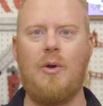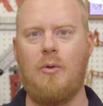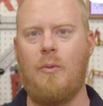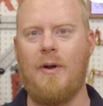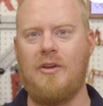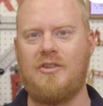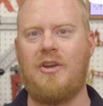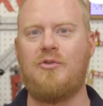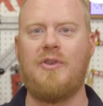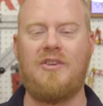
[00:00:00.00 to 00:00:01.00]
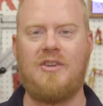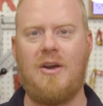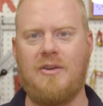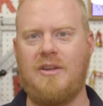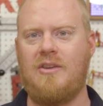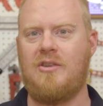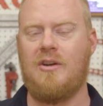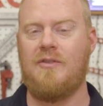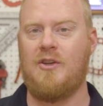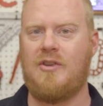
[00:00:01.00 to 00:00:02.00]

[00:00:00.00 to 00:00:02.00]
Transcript: want to apologize for the sound in these interview